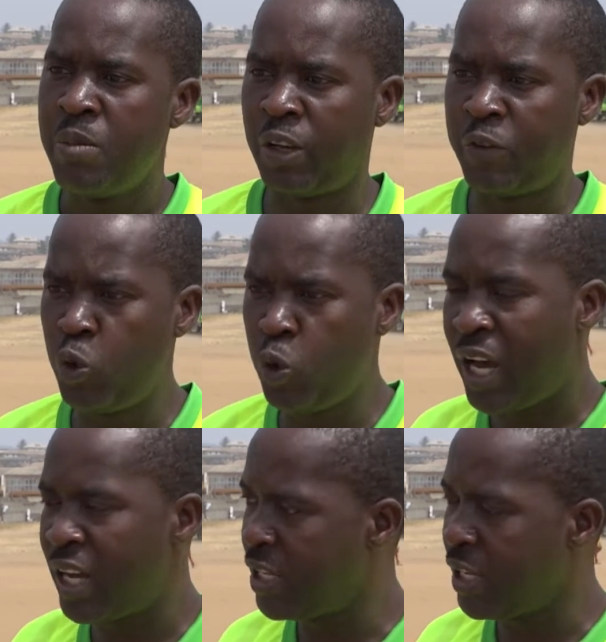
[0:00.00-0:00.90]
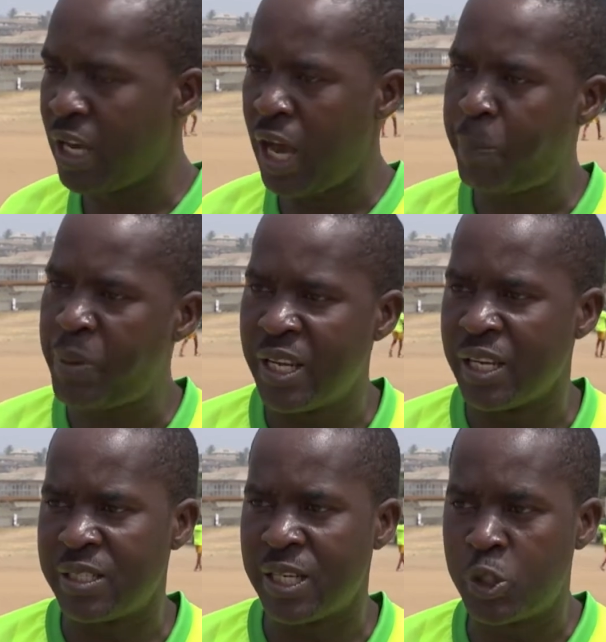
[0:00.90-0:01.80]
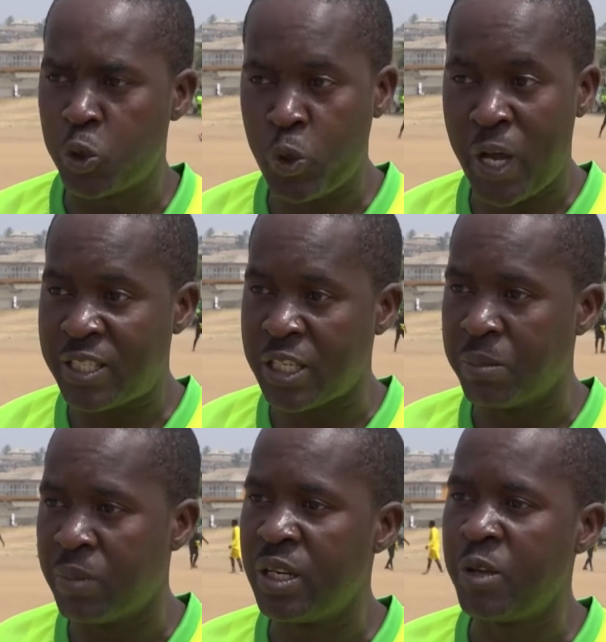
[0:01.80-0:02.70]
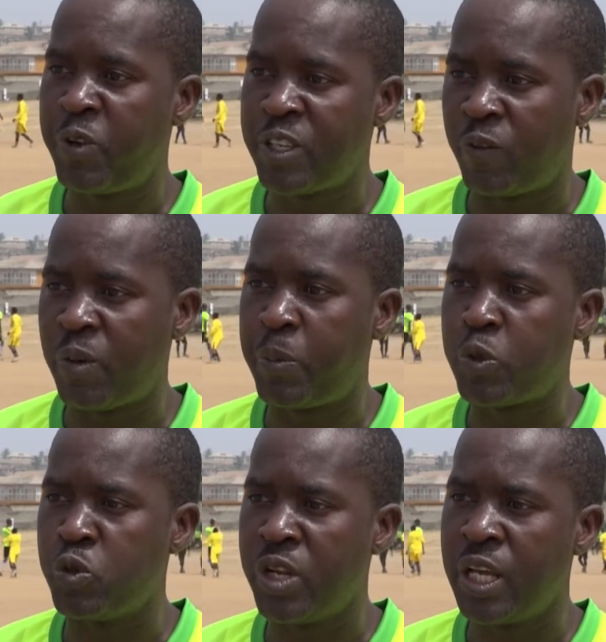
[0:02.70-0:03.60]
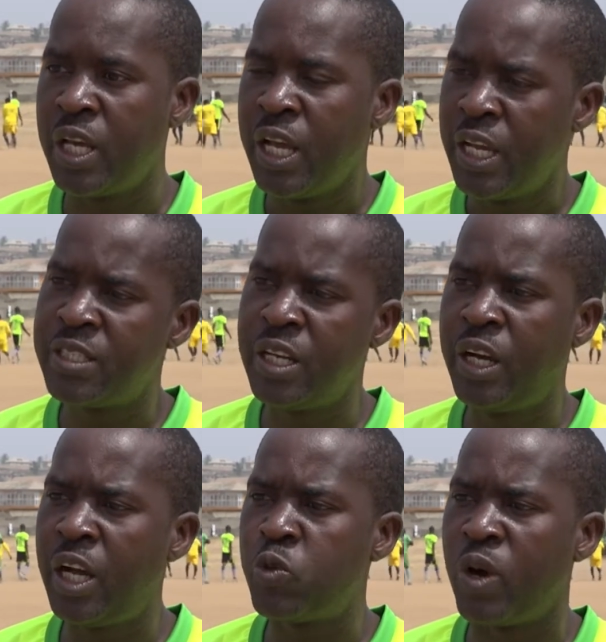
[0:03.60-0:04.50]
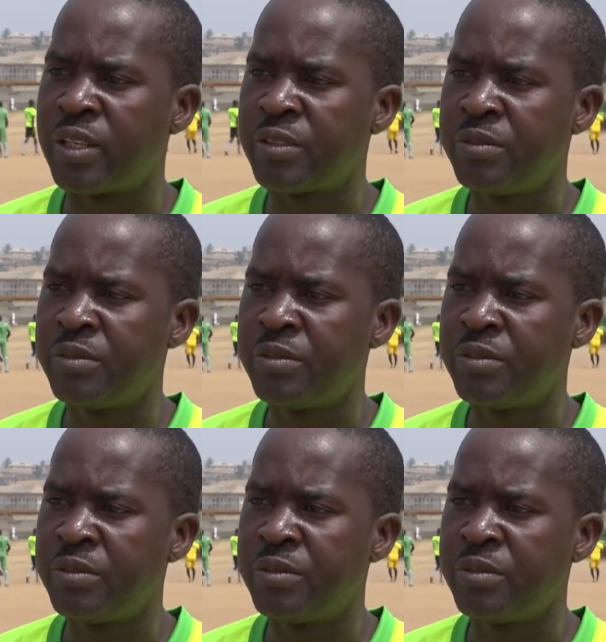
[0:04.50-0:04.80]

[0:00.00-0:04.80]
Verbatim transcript: Because if you look at the happiness, the enthusiasm in the face of the people today, it's a great one.